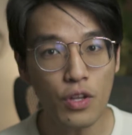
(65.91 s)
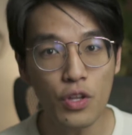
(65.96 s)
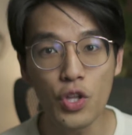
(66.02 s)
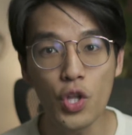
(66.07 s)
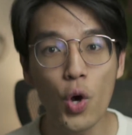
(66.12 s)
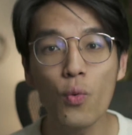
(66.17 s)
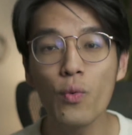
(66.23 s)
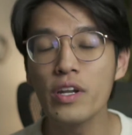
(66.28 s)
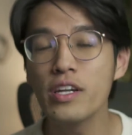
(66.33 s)

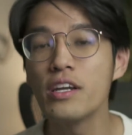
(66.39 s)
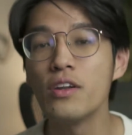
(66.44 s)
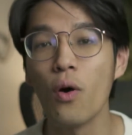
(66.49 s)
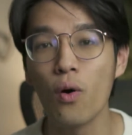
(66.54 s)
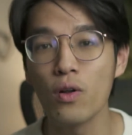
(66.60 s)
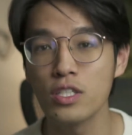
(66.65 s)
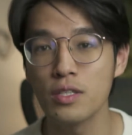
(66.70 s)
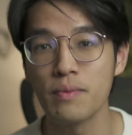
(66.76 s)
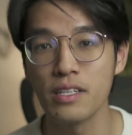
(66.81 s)
No one can
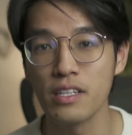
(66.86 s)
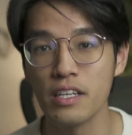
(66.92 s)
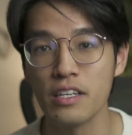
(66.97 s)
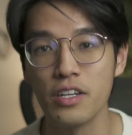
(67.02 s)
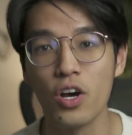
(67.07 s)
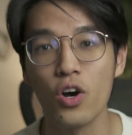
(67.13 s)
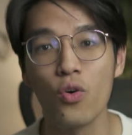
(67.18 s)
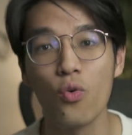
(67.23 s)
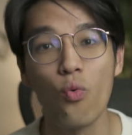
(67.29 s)
ultimately
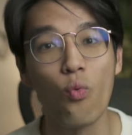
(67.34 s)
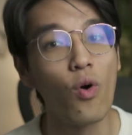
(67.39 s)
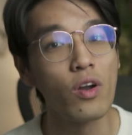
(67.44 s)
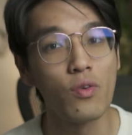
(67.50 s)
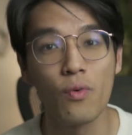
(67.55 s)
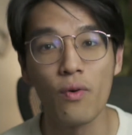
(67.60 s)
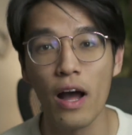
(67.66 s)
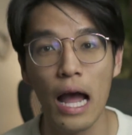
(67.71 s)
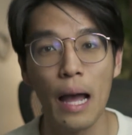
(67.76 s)
know
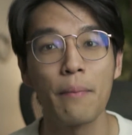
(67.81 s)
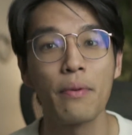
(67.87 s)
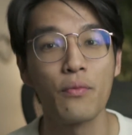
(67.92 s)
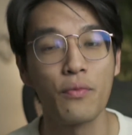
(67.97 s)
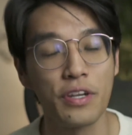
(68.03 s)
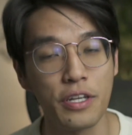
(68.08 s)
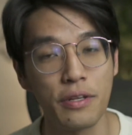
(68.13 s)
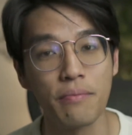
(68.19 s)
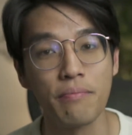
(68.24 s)
what will
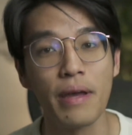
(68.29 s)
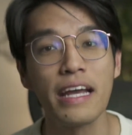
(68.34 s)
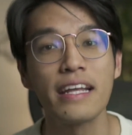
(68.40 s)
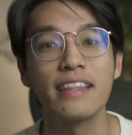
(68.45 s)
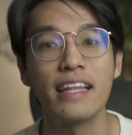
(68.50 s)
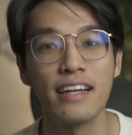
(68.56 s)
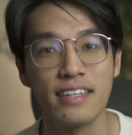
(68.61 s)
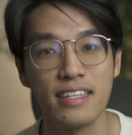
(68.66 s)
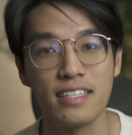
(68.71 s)
happen when you
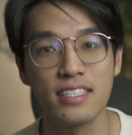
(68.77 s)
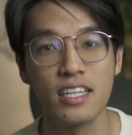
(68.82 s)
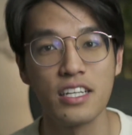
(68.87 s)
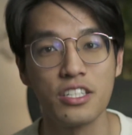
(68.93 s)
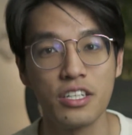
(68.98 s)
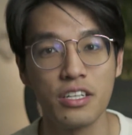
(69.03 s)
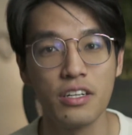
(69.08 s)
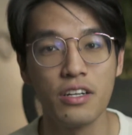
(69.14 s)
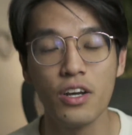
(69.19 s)
make that
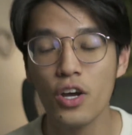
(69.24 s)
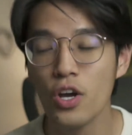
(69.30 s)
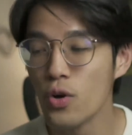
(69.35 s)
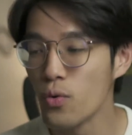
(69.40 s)
decision.